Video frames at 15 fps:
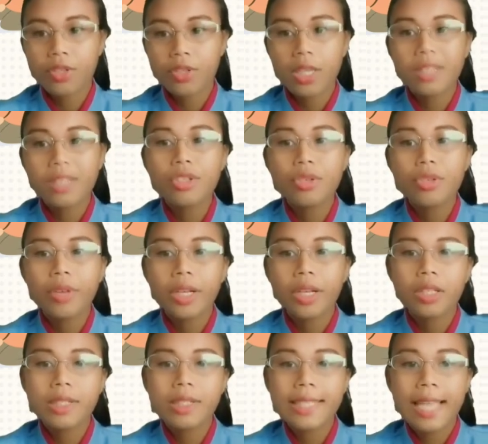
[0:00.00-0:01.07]
to integrate
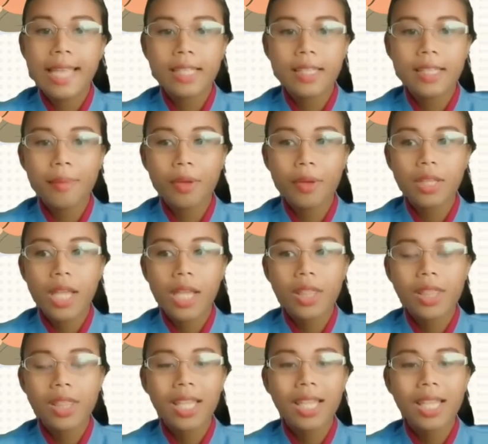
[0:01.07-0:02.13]
content about
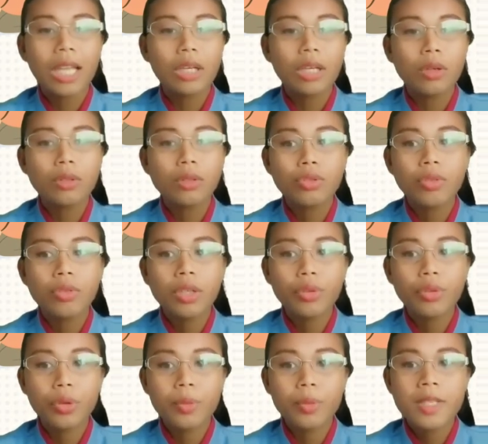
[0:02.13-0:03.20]
ethnic and cultural
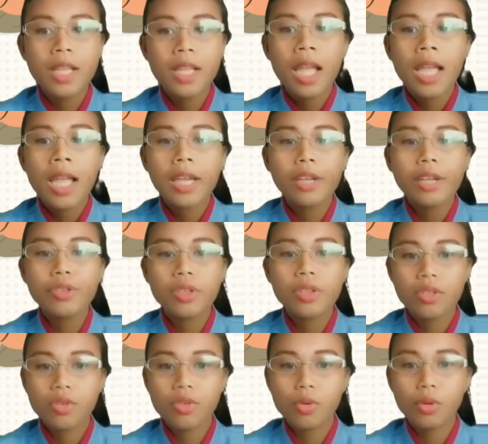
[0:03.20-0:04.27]
groups into the
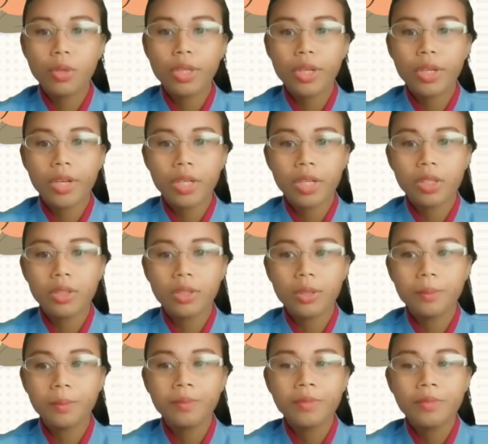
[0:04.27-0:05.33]
school curriculum.